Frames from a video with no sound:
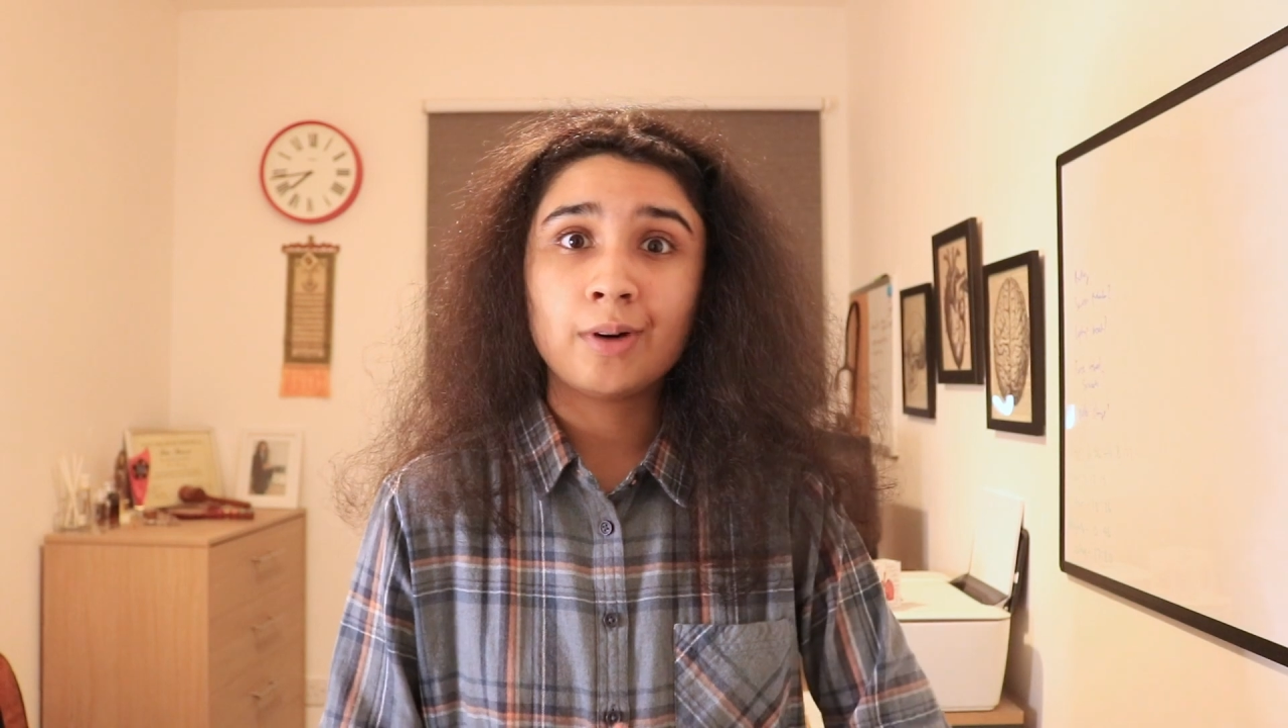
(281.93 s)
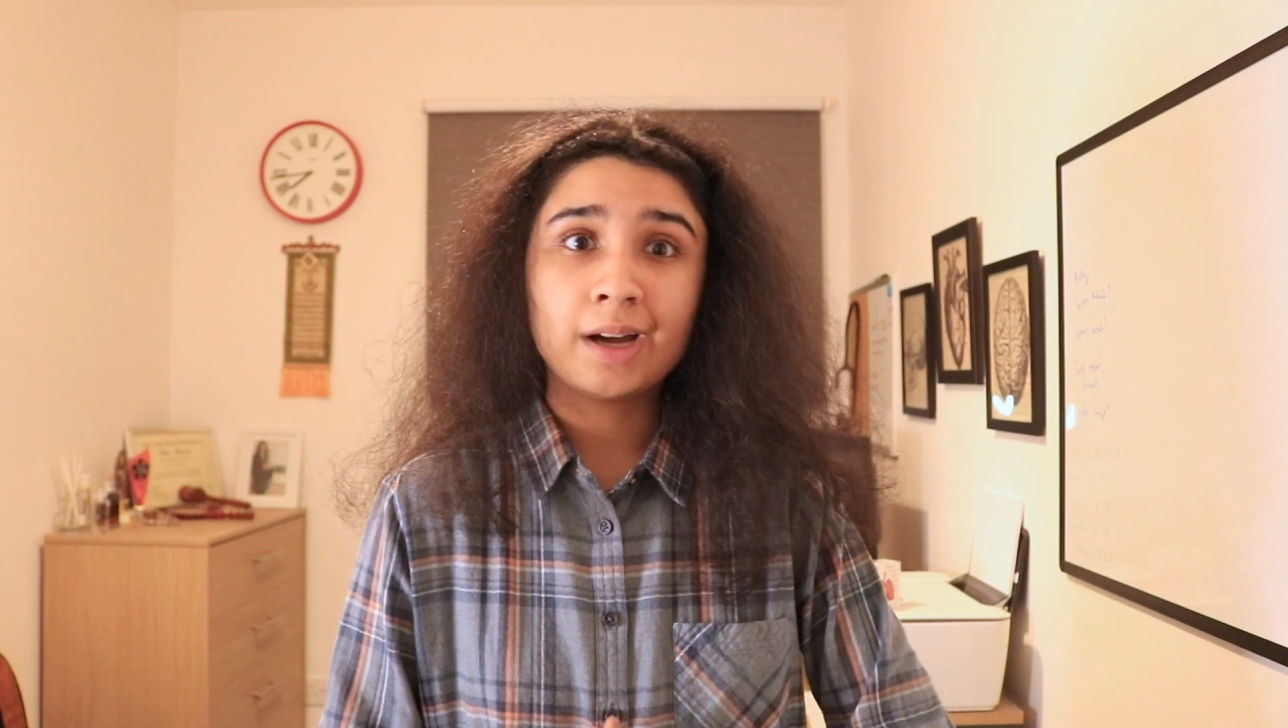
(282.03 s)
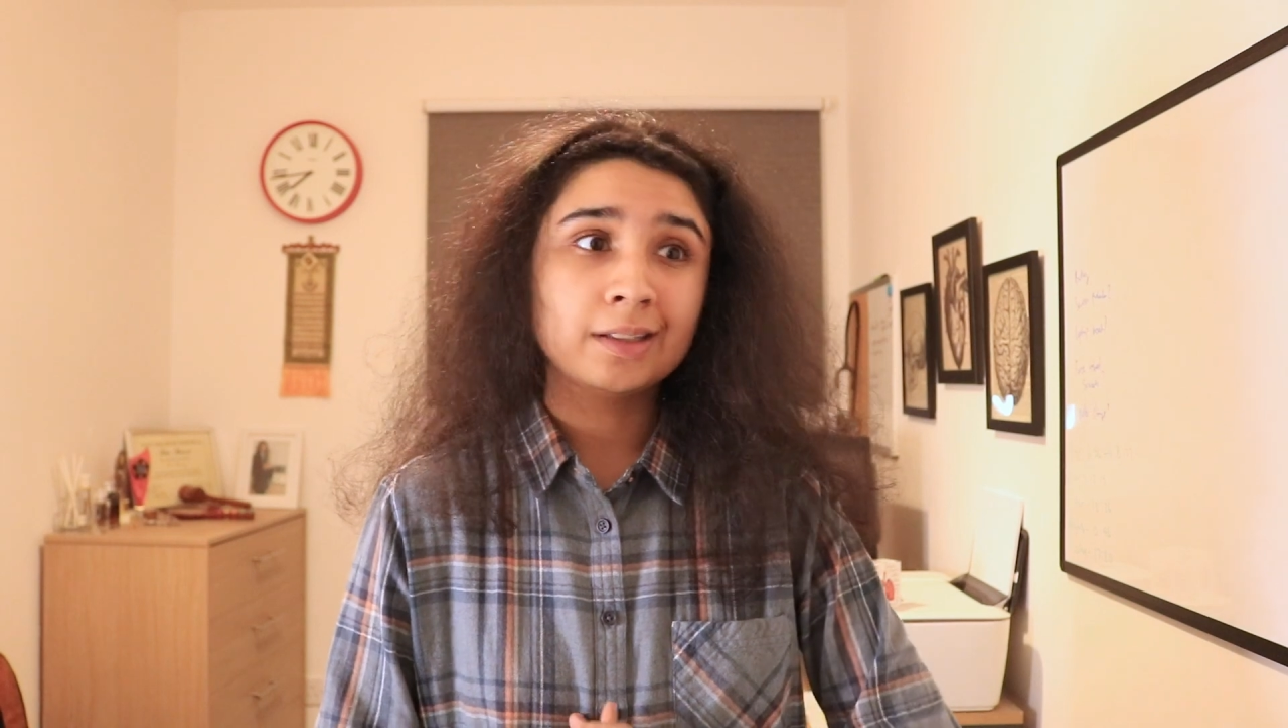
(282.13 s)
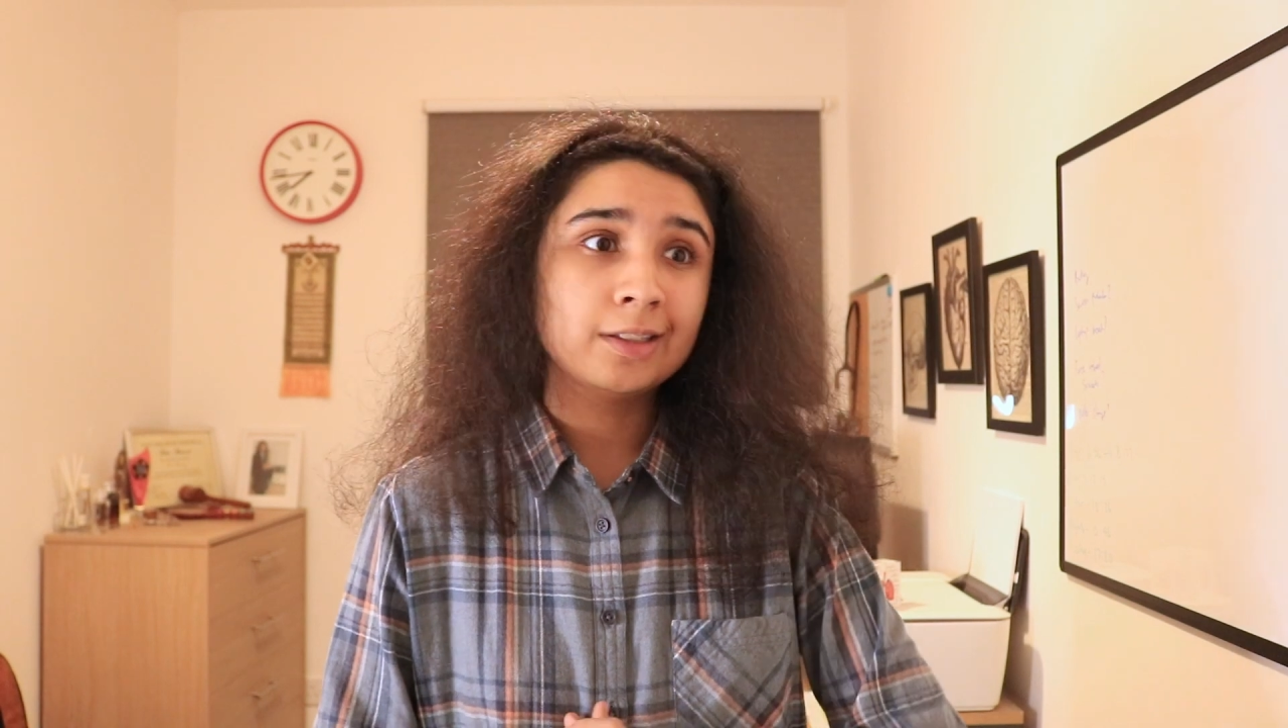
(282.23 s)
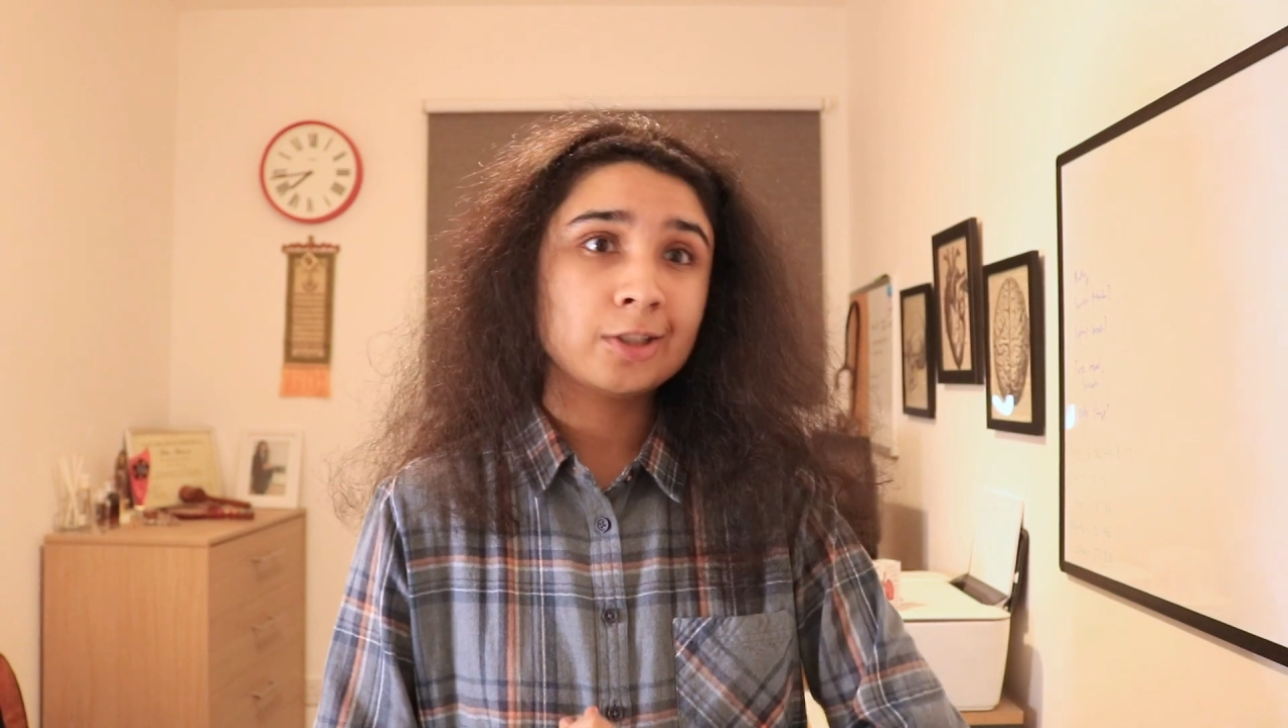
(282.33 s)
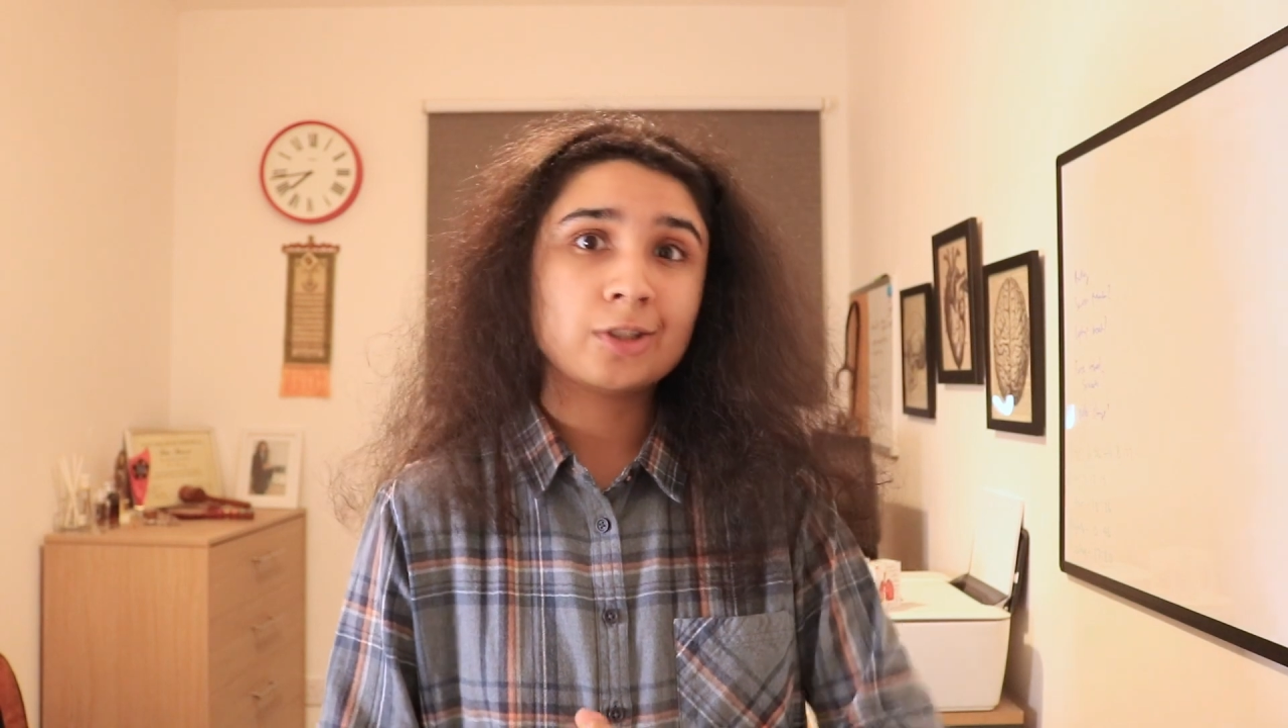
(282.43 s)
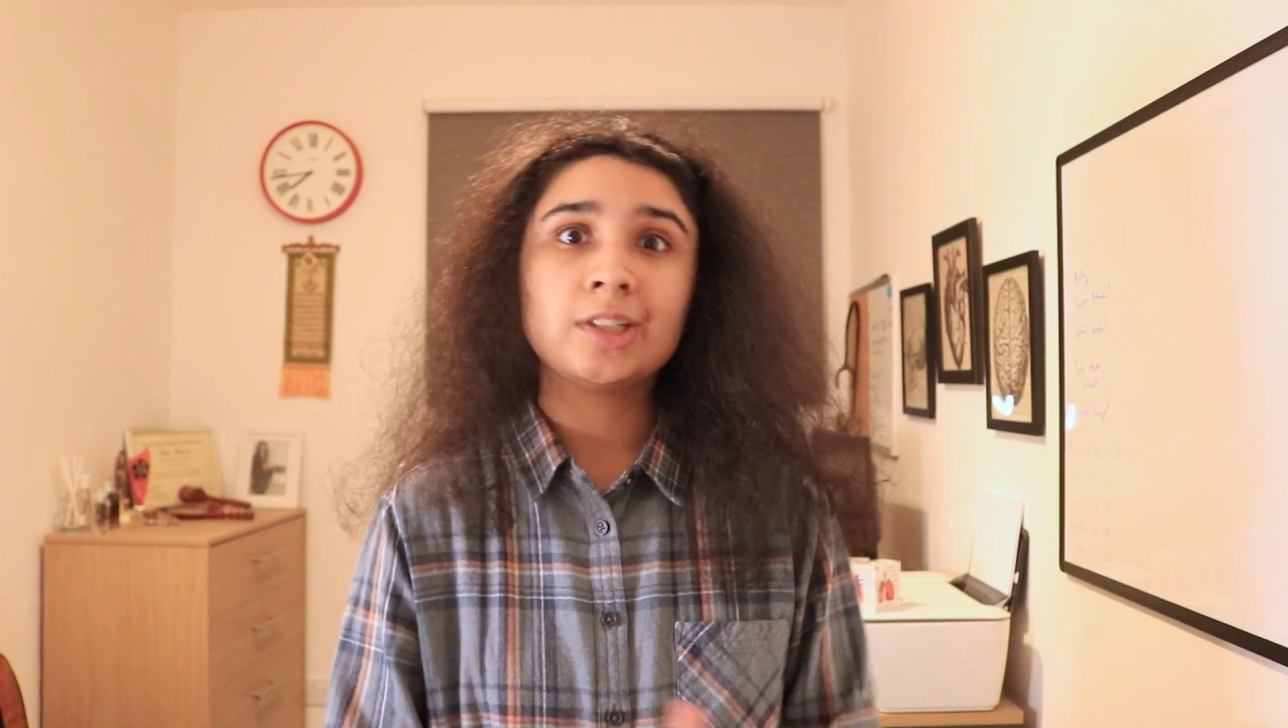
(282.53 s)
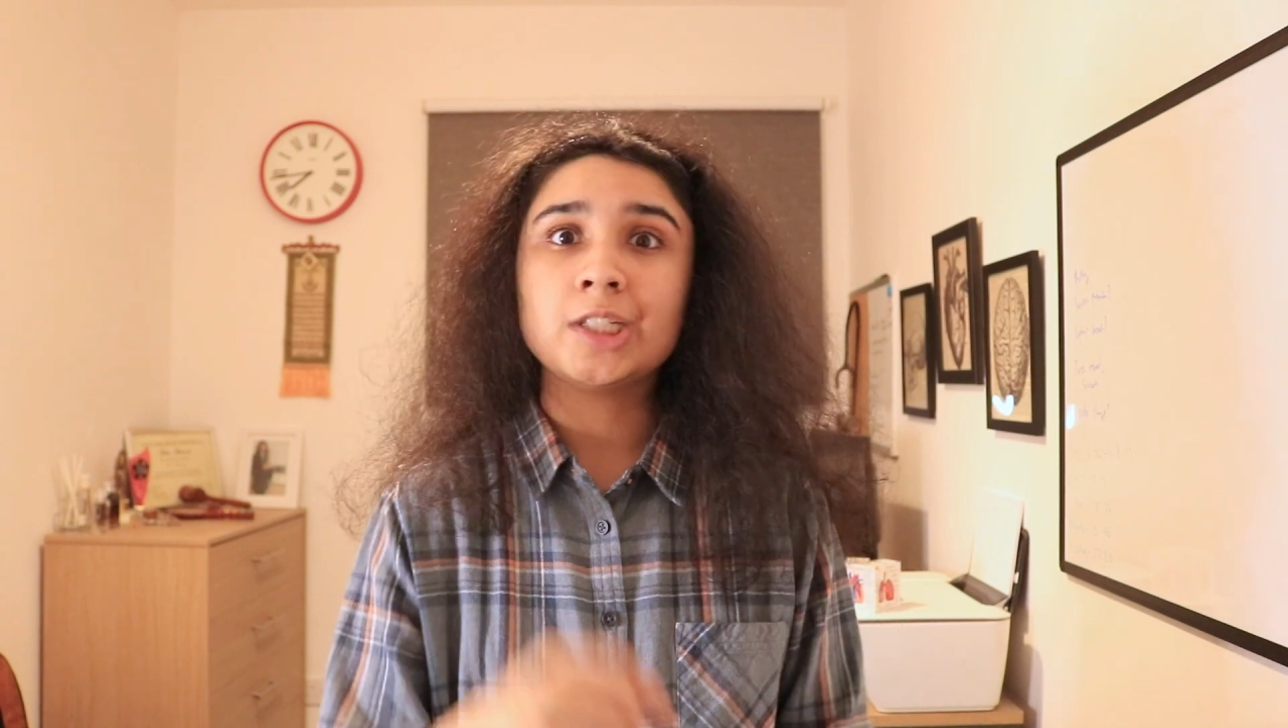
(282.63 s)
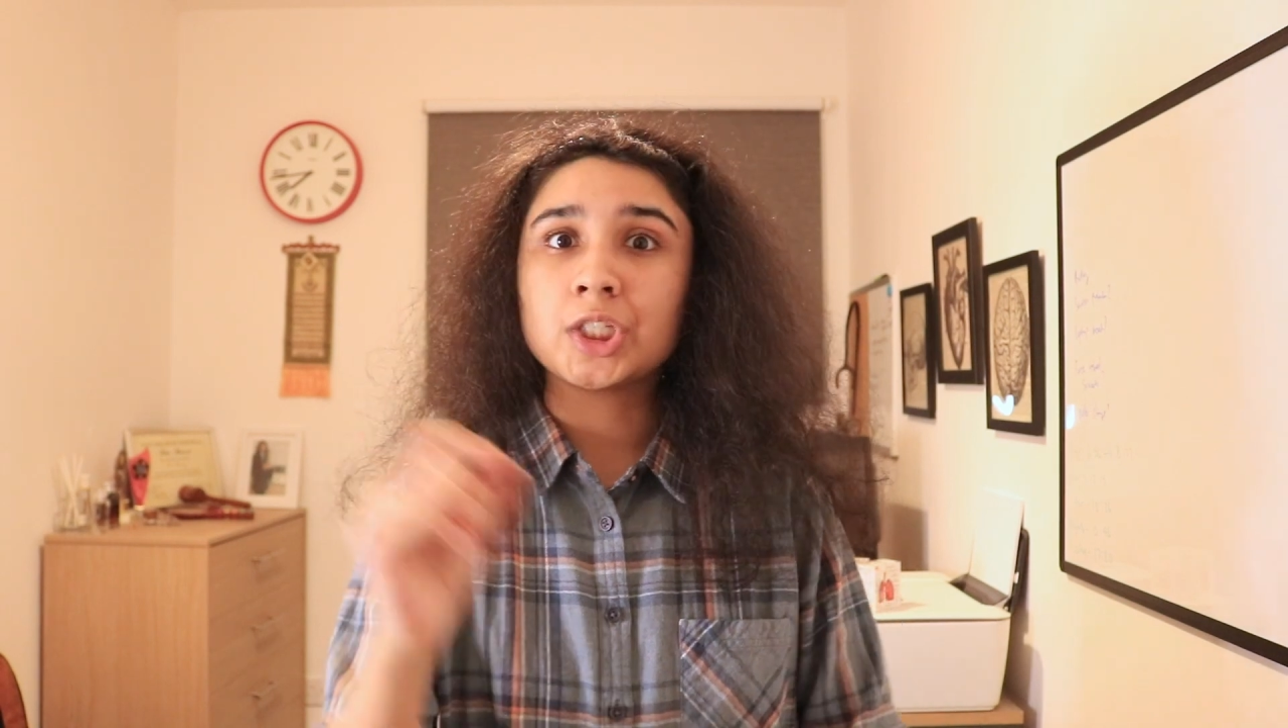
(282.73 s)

I literally